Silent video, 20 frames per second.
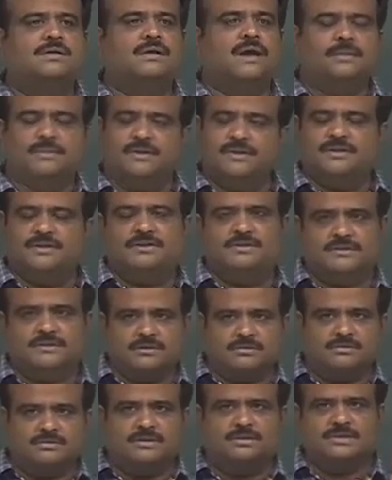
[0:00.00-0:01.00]
I mean
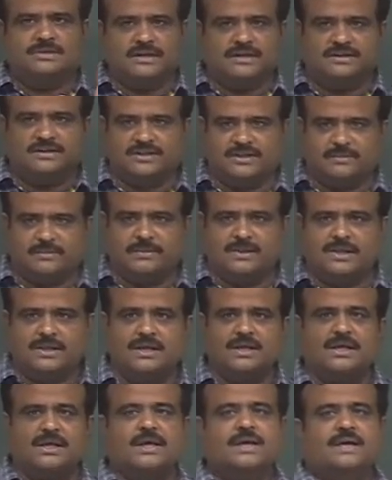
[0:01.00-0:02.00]
reasonable size table,
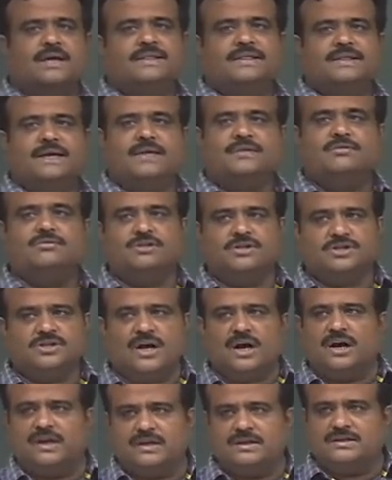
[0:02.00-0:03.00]
then we
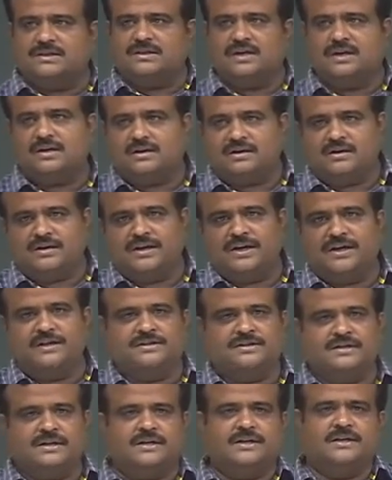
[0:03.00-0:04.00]
start
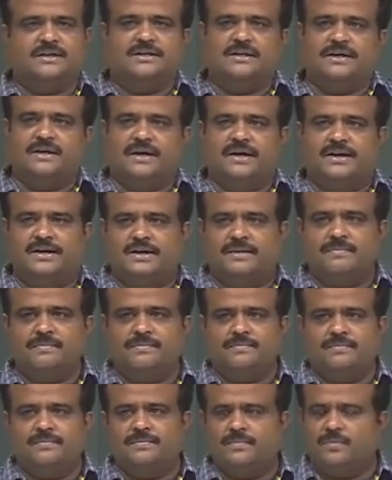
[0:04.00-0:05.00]
inserting the item
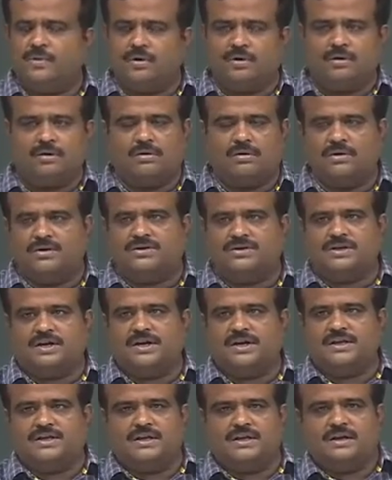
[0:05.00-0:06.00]
or
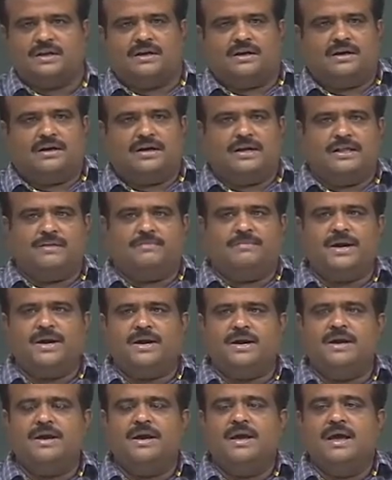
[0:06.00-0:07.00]
inserting the
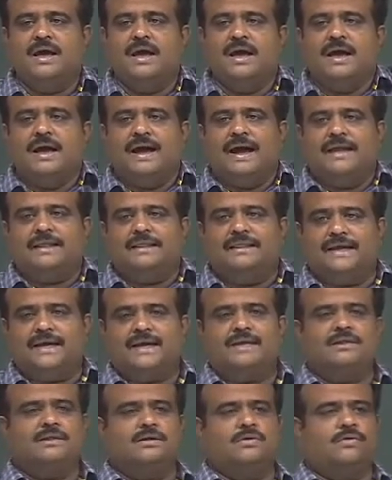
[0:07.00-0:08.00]
element, and
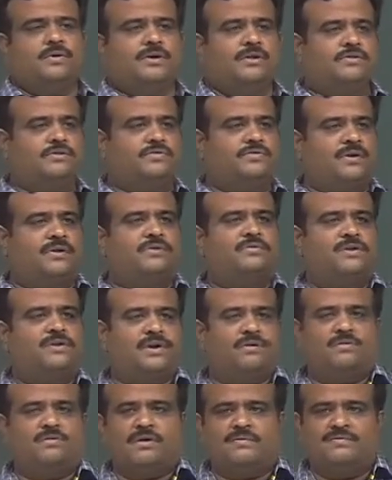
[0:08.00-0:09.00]
then when we found the
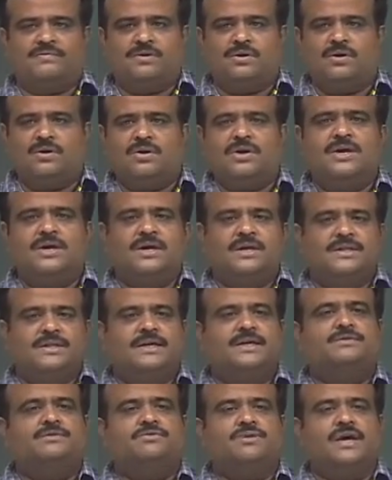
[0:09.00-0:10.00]
overflow,
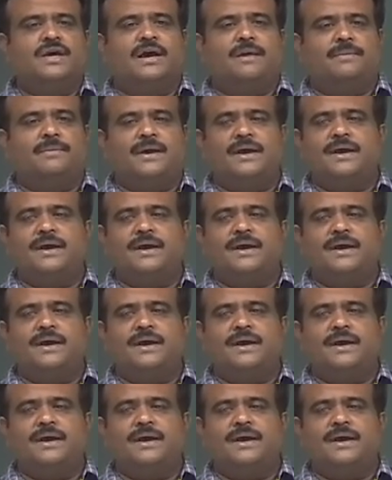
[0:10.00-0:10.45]
then we have